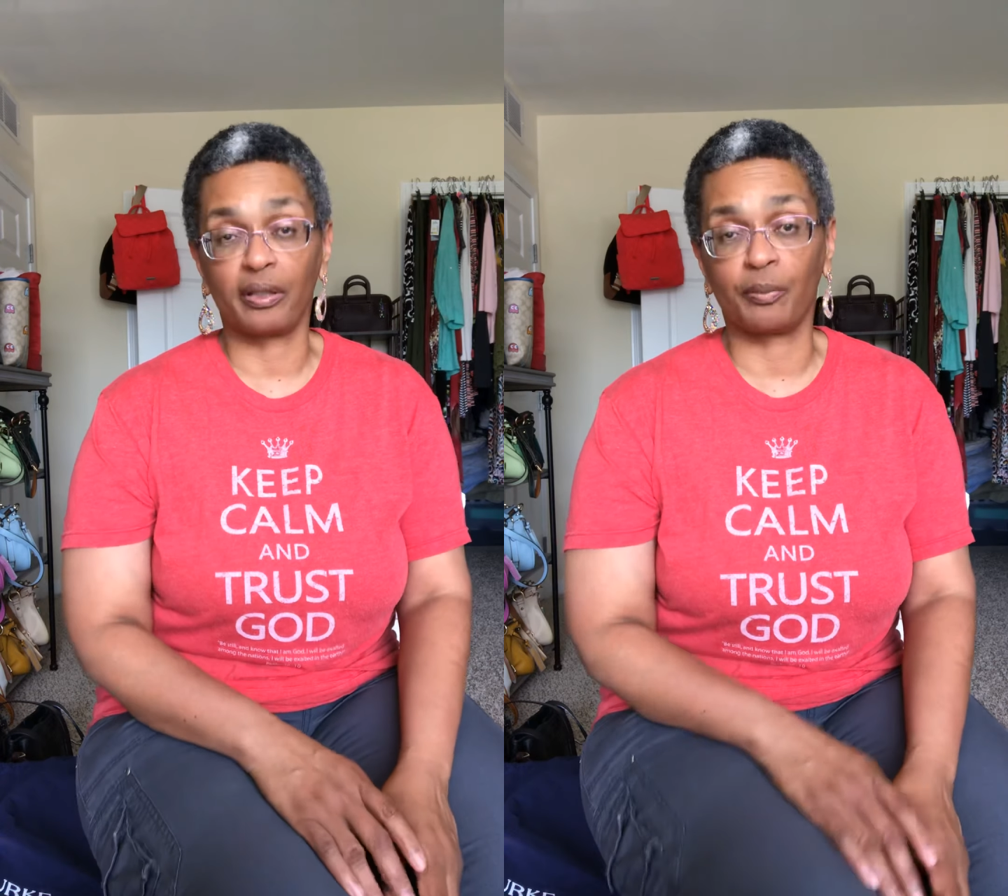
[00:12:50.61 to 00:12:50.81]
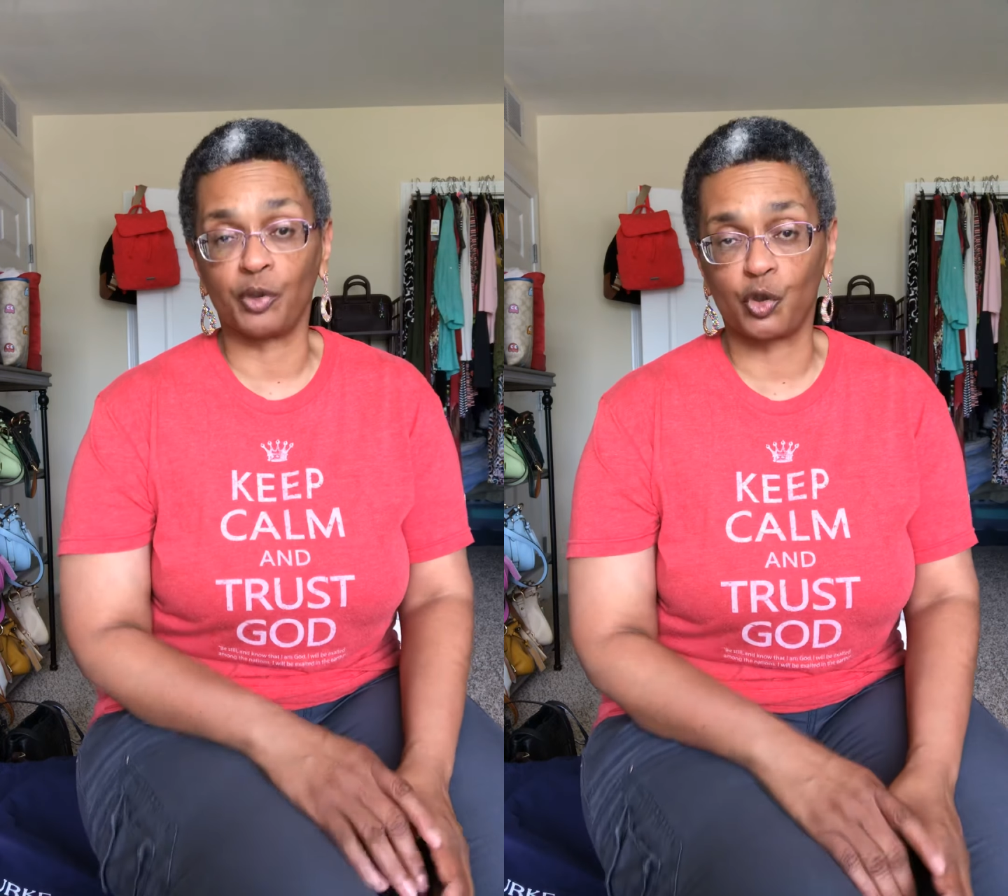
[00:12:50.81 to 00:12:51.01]

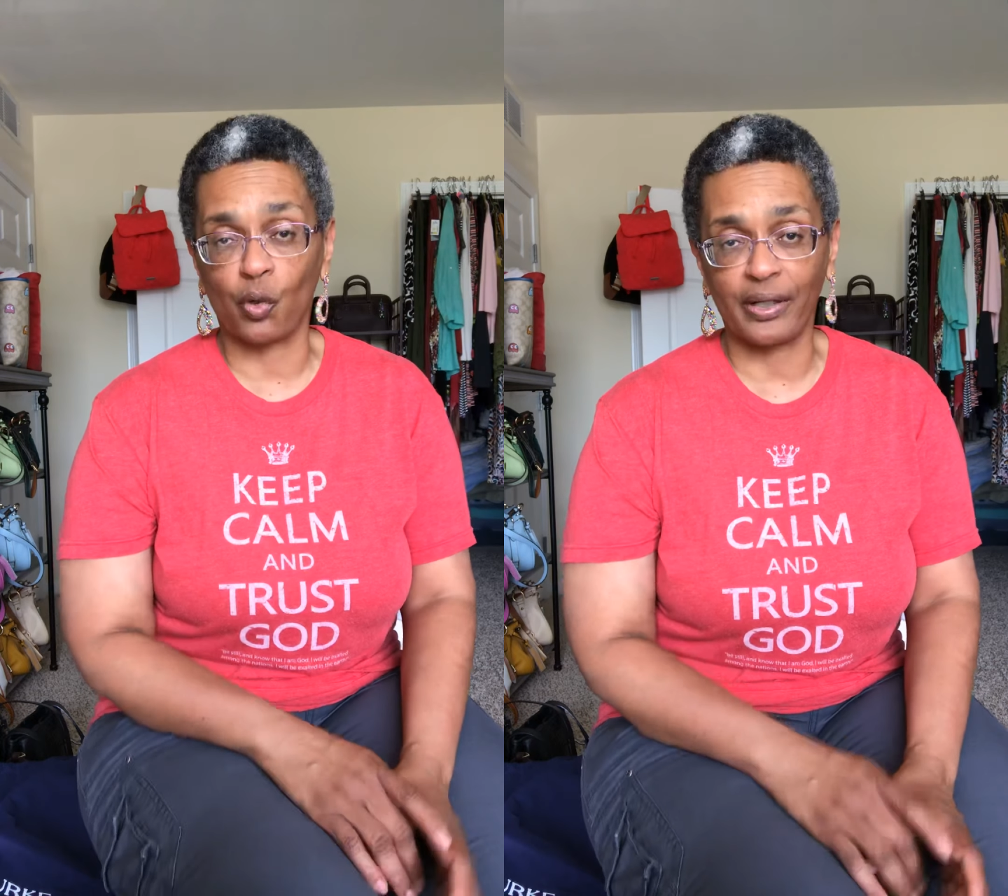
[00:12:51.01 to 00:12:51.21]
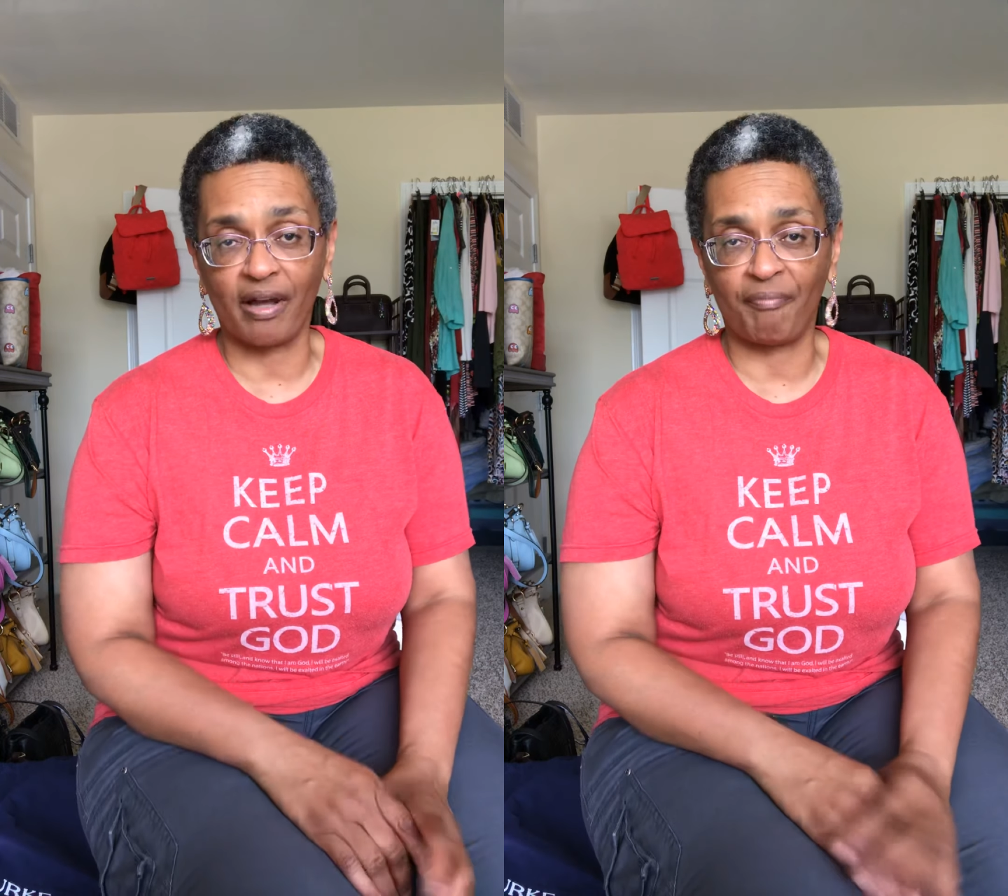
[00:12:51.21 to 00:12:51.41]
but the
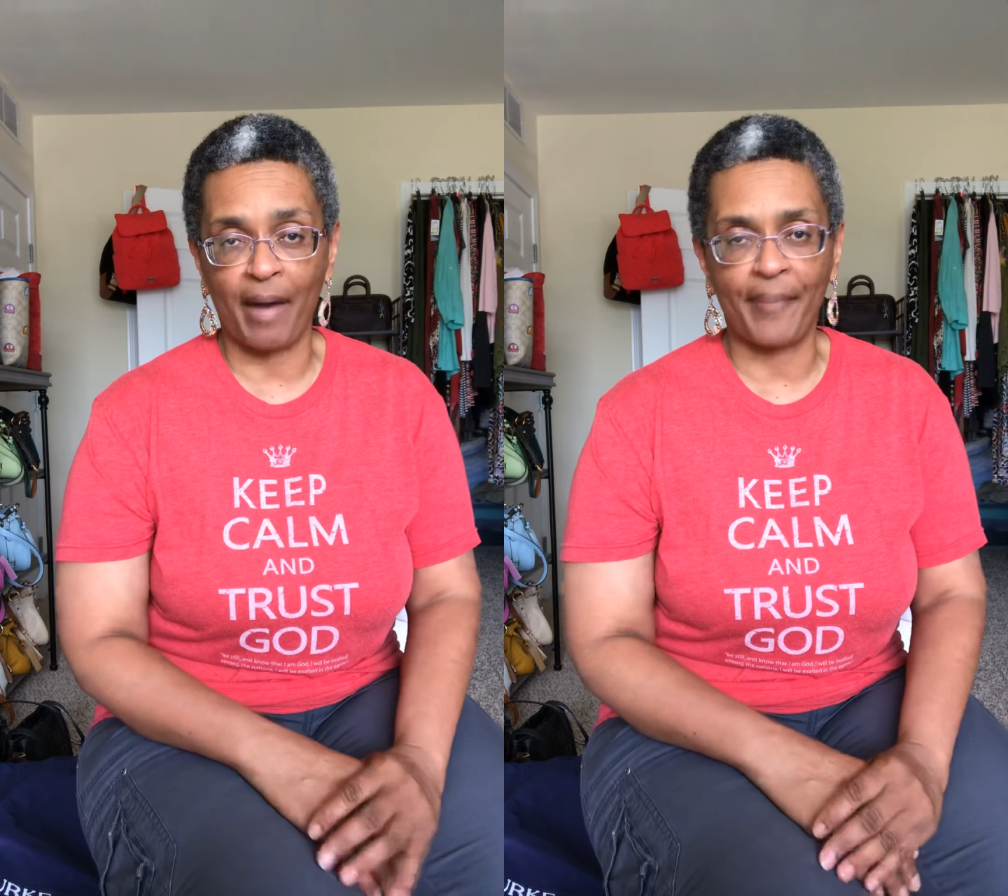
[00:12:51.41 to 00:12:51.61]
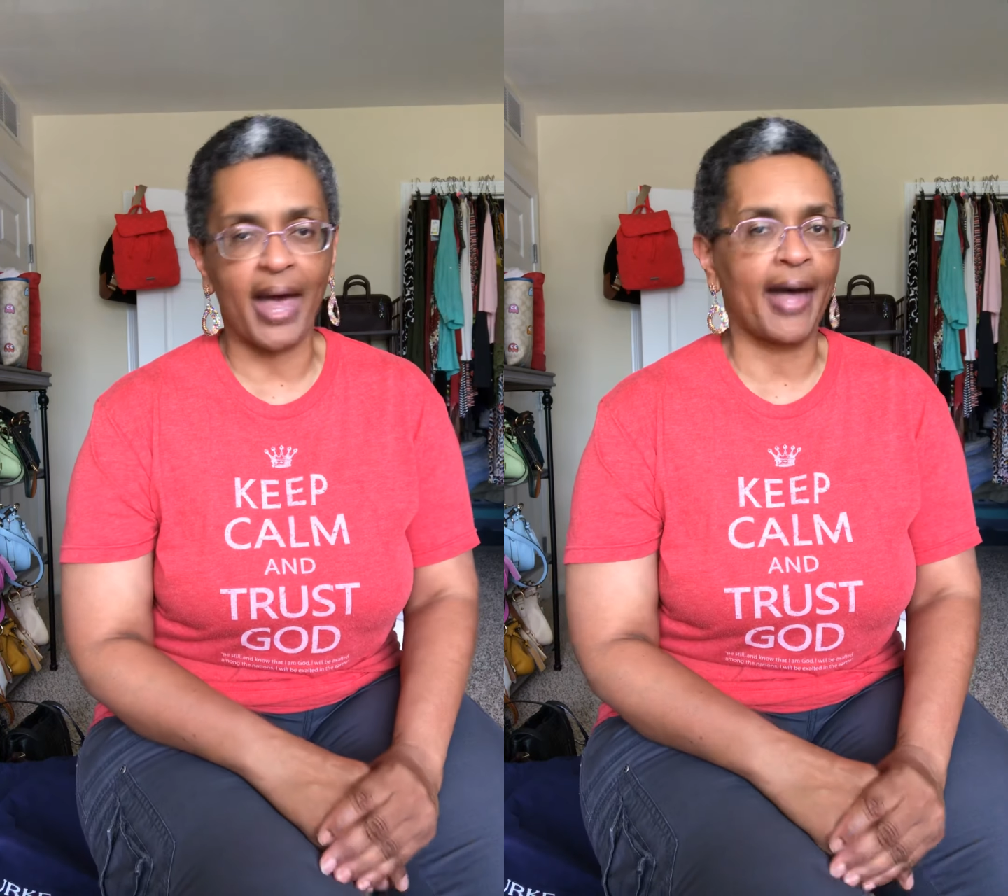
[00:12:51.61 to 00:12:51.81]
majority of my